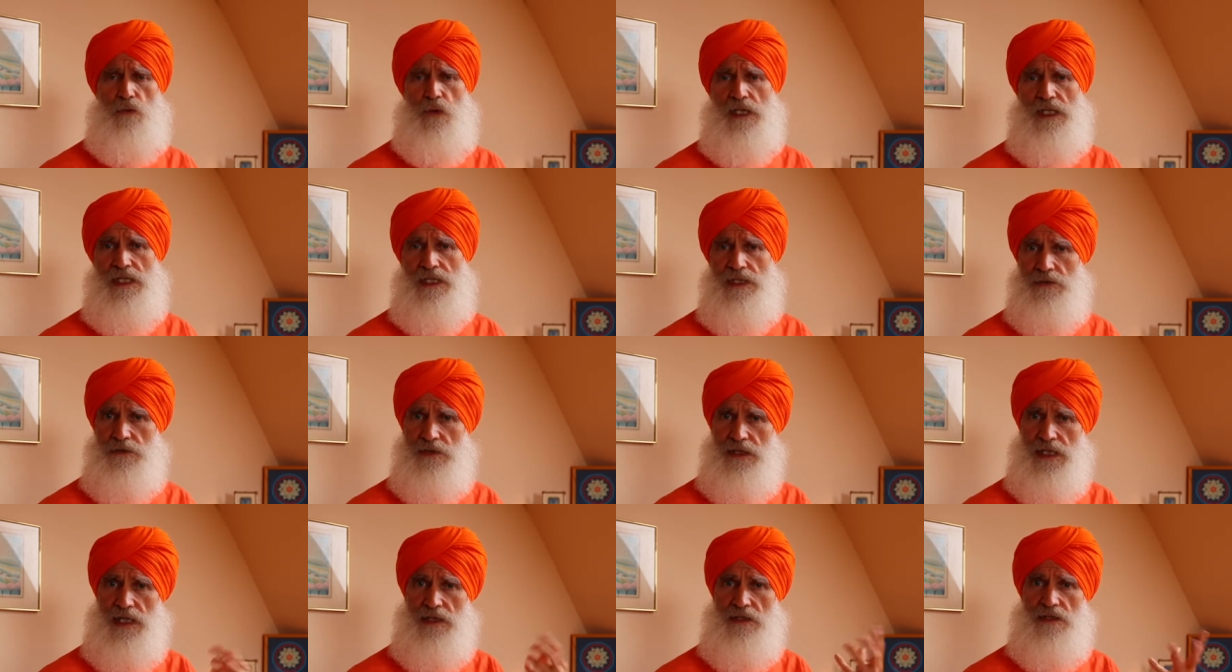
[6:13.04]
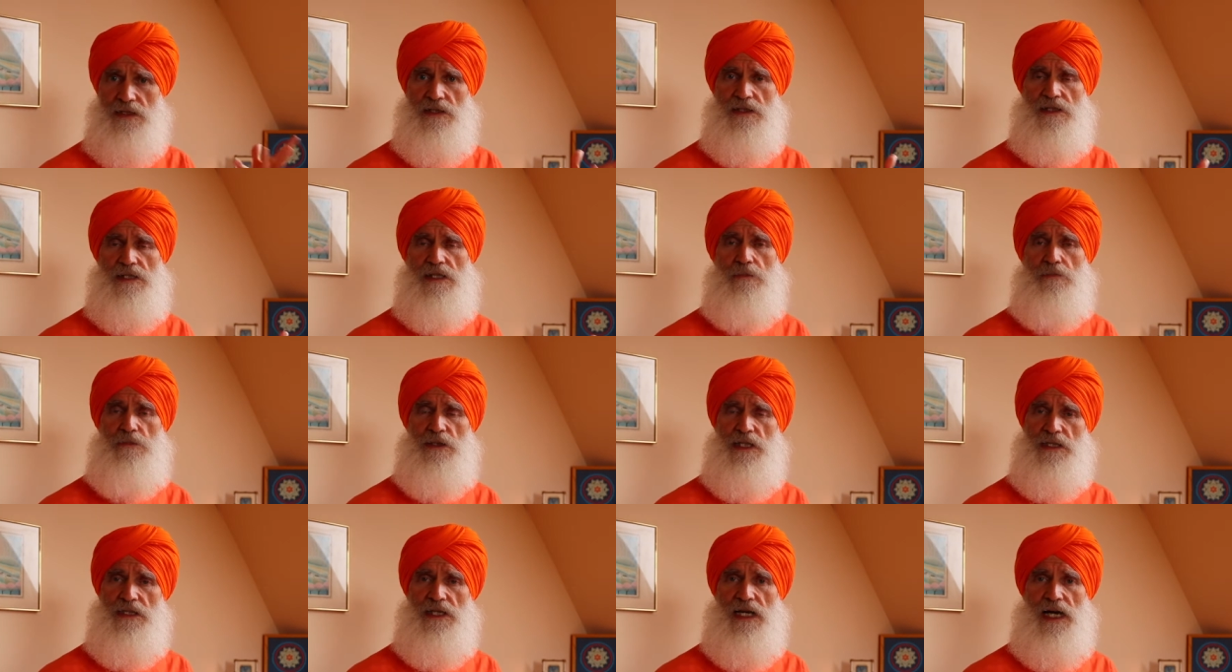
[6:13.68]
wanting to get
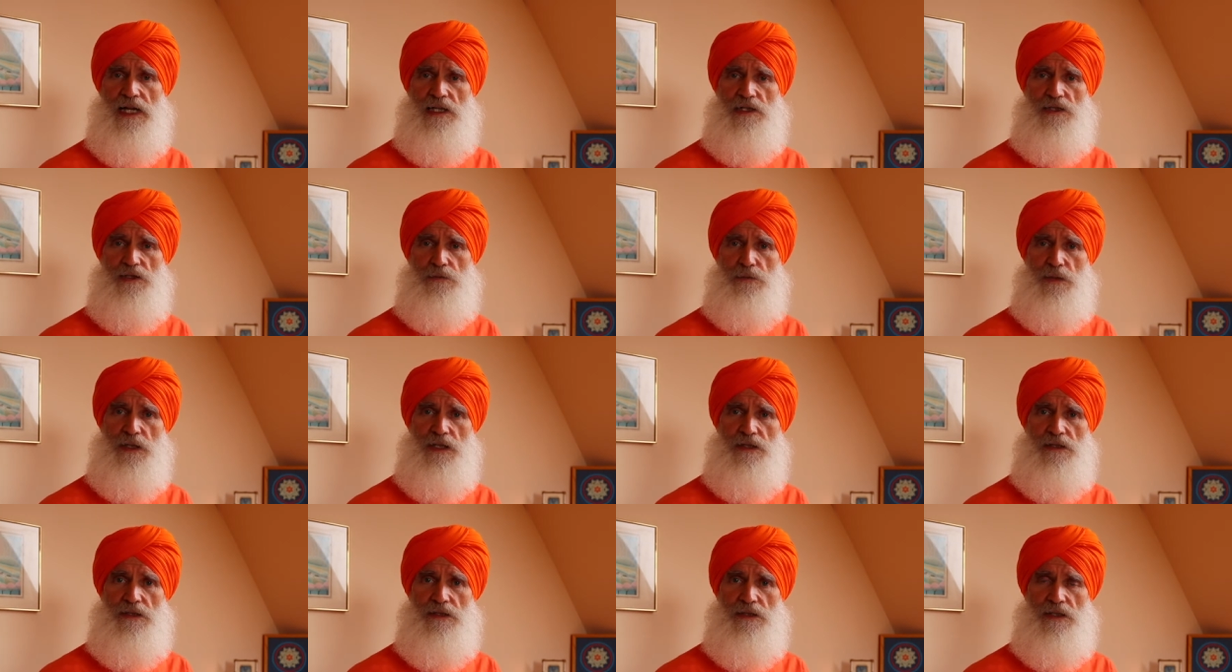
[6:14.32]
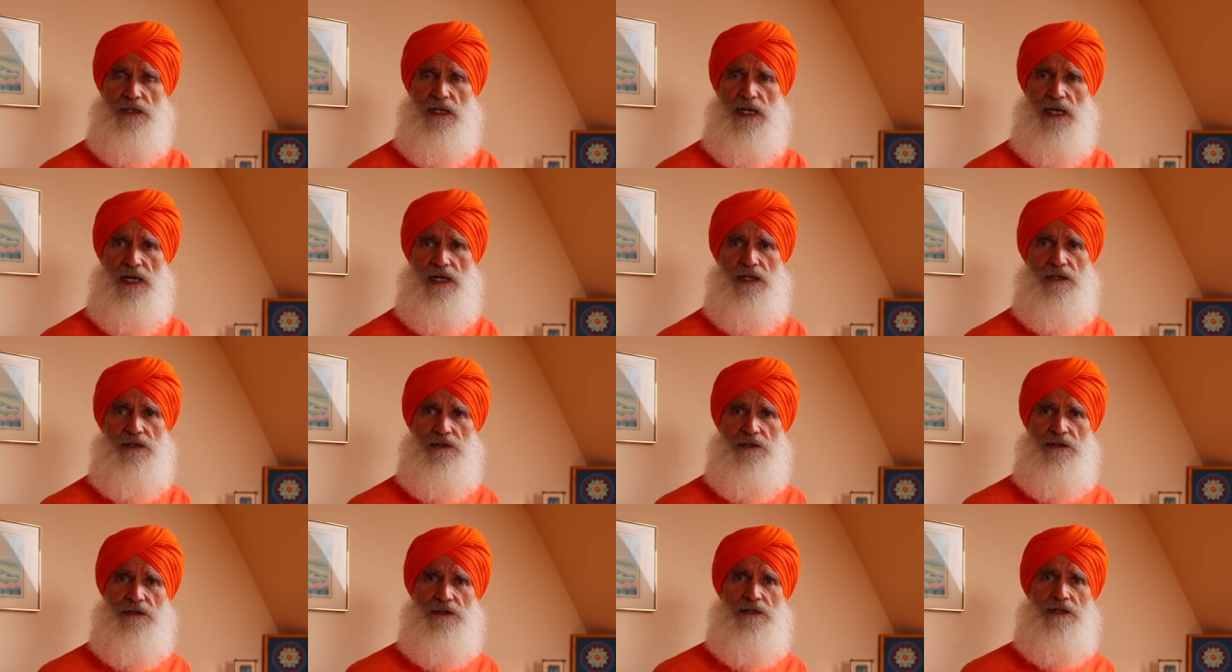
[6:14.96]
some detachment
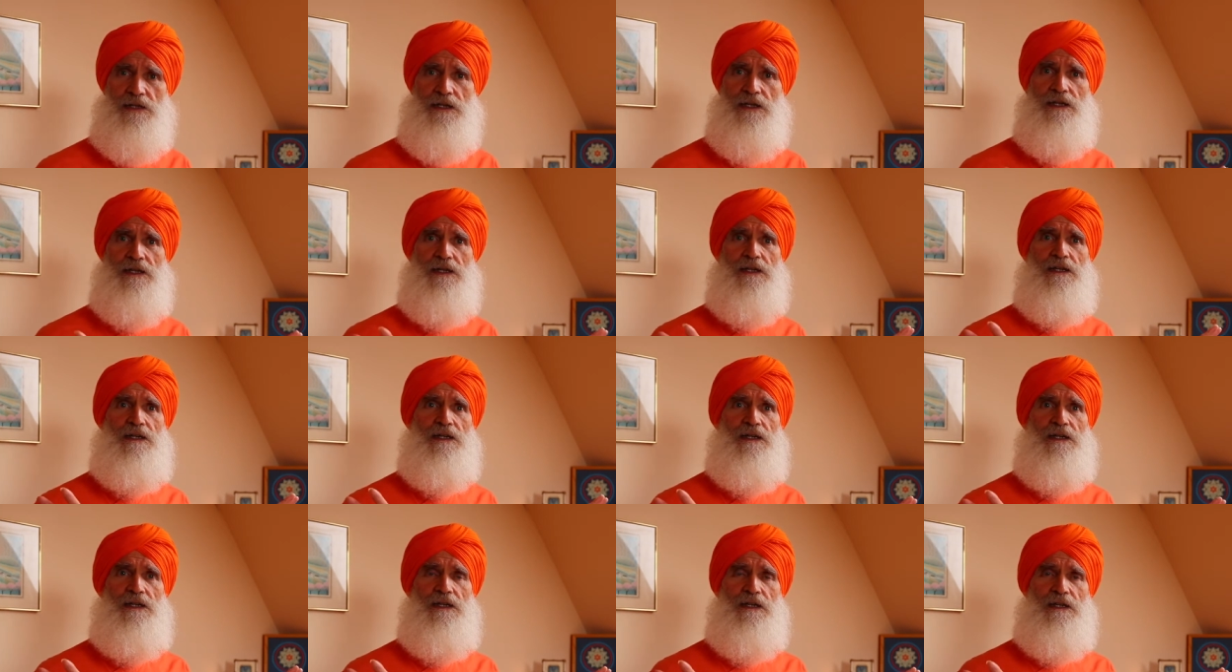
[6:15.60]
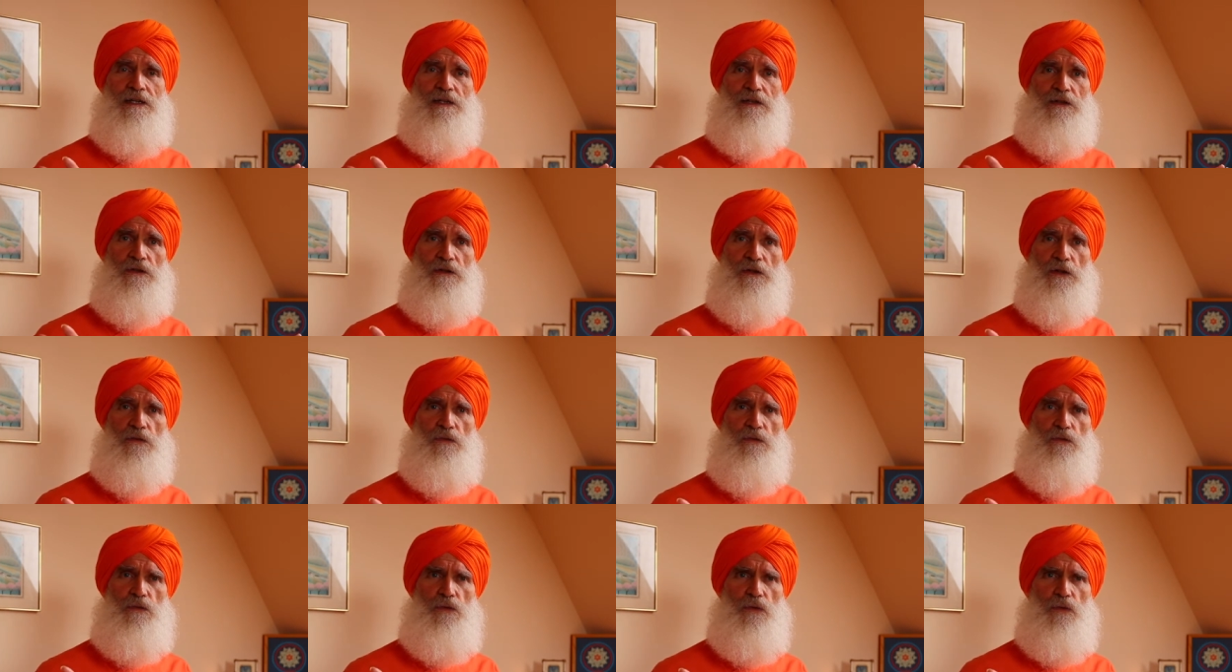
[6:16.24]
and, you
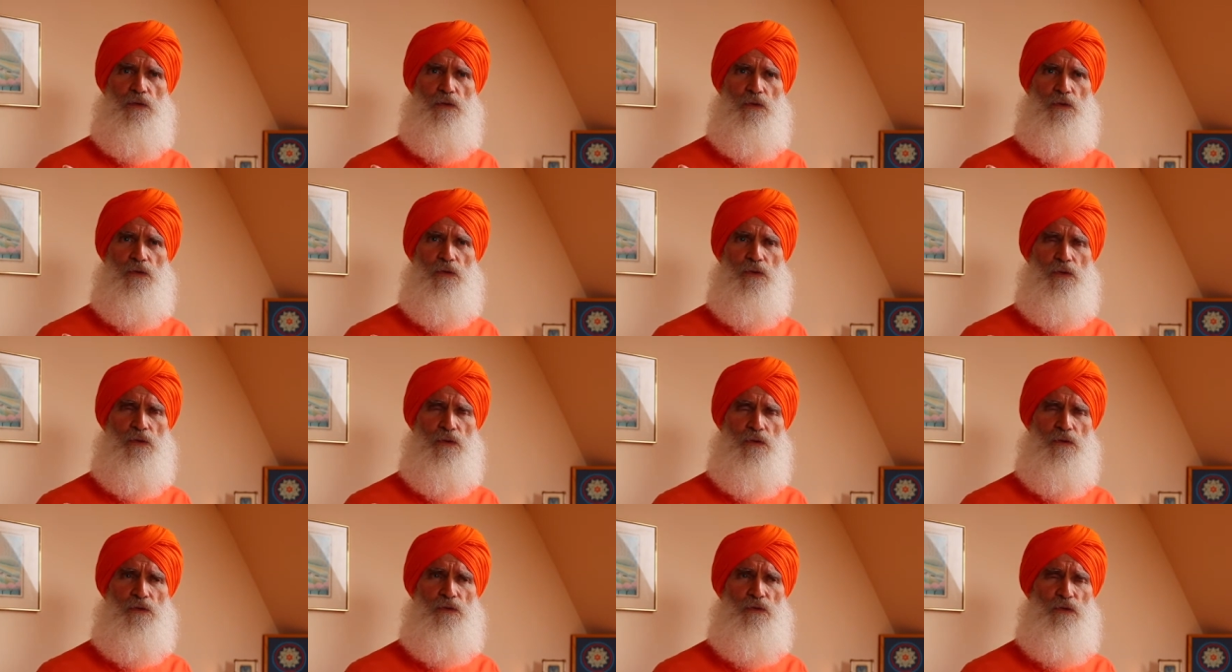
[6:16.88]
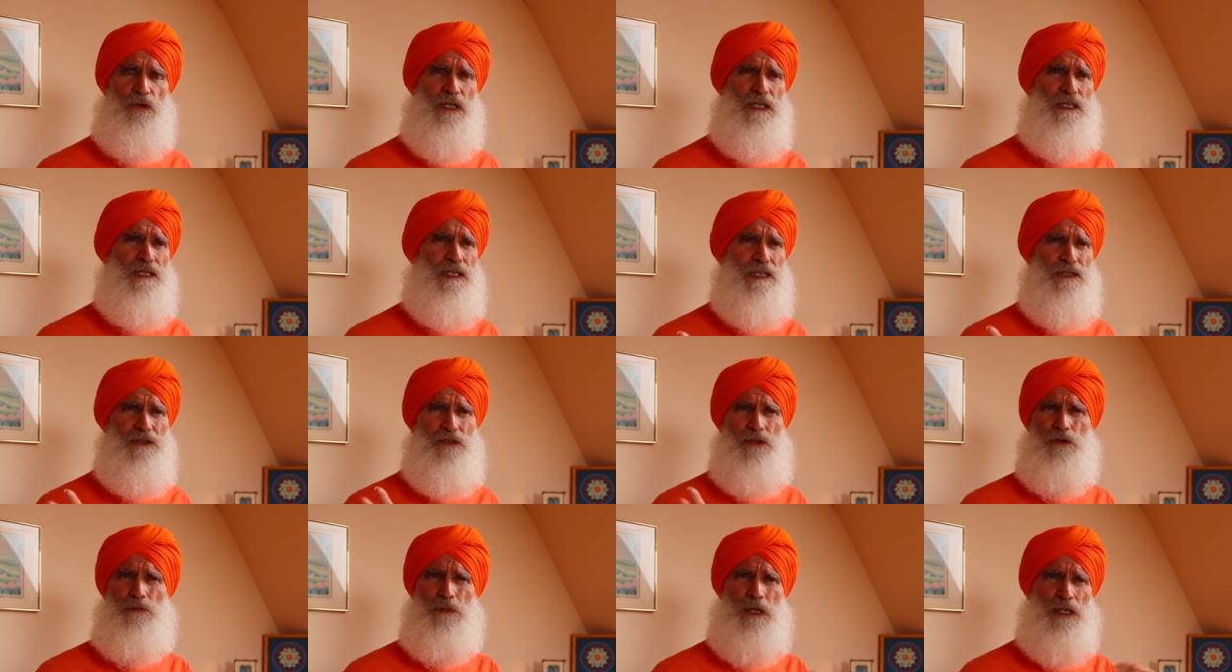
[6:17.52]
know,
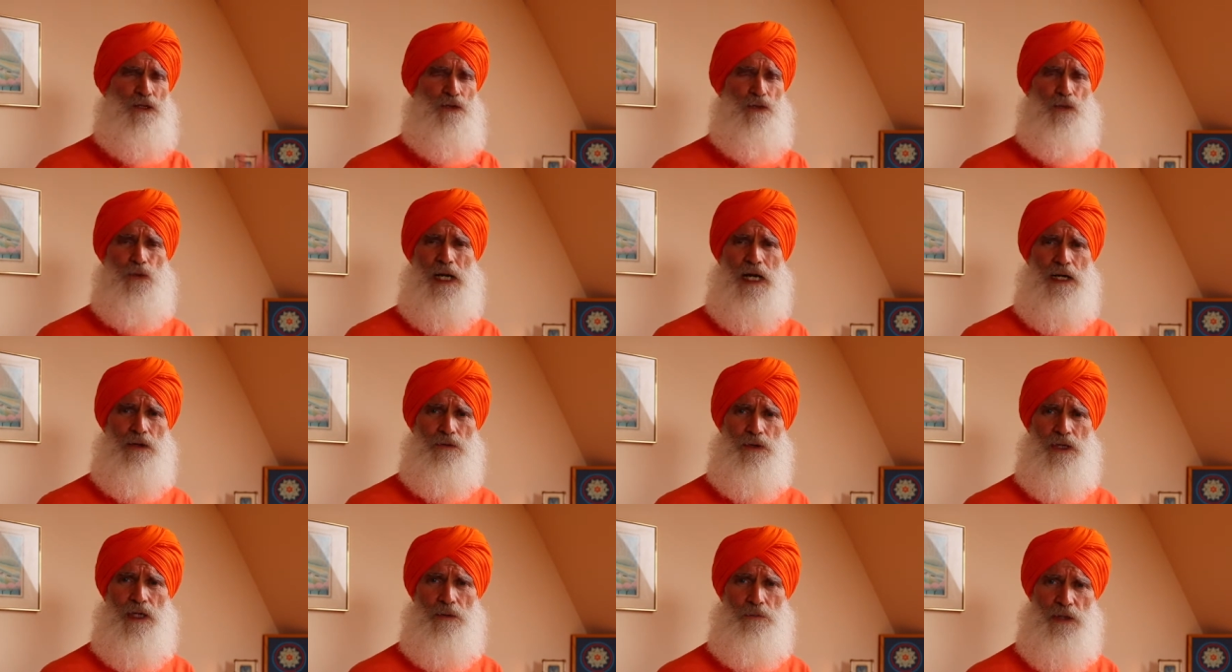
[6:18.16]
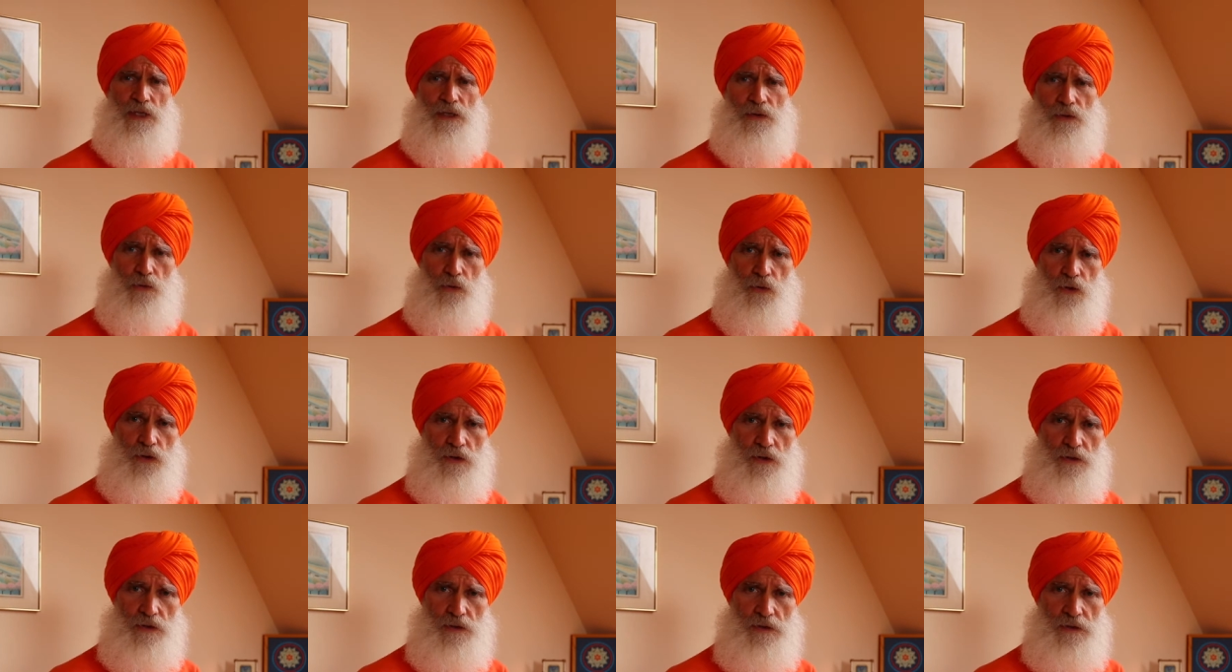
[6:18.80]
feeling too much wound up in the
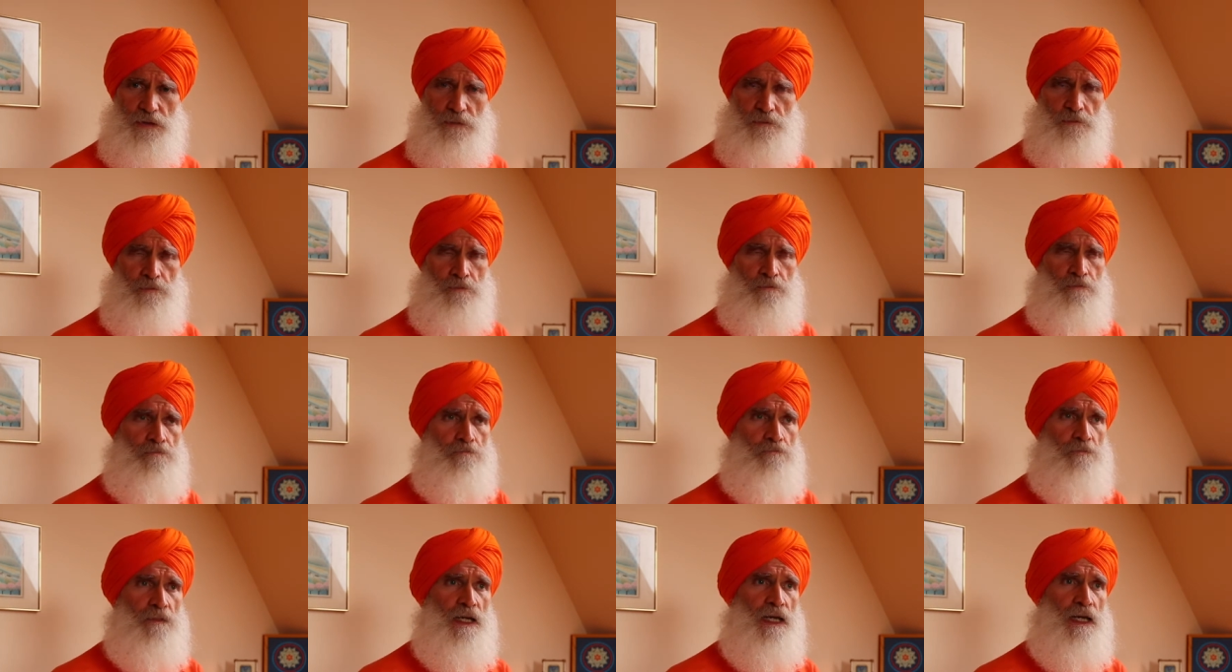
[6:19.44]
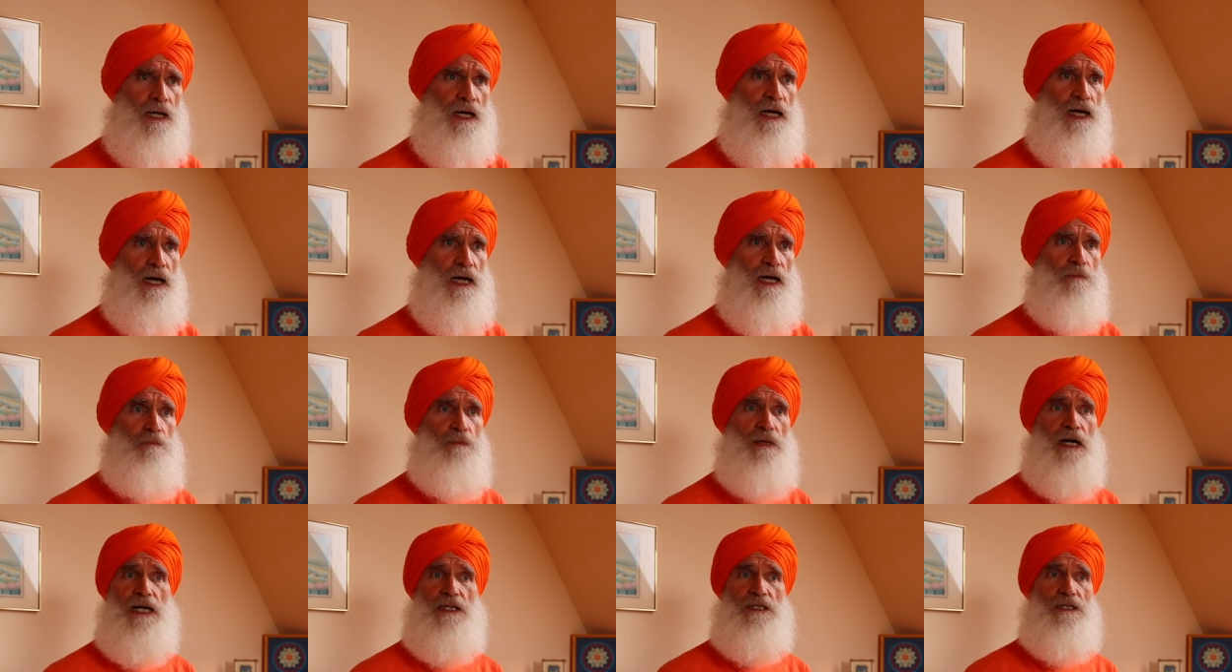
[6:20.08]
world.
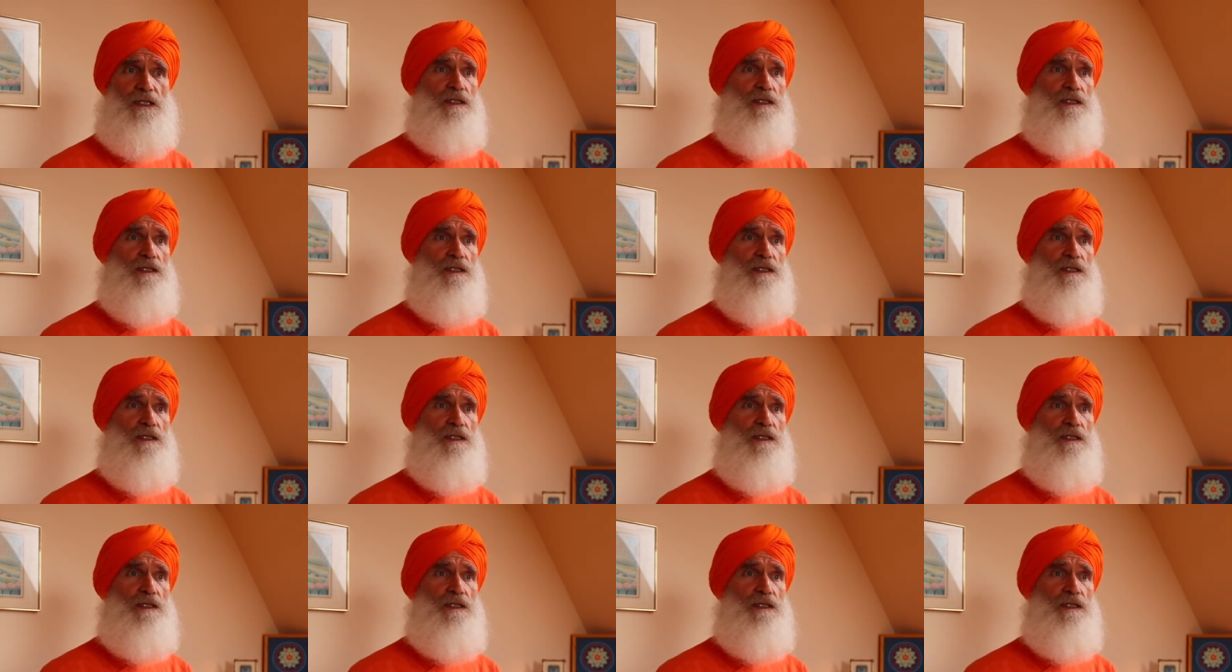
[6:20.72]
Um, I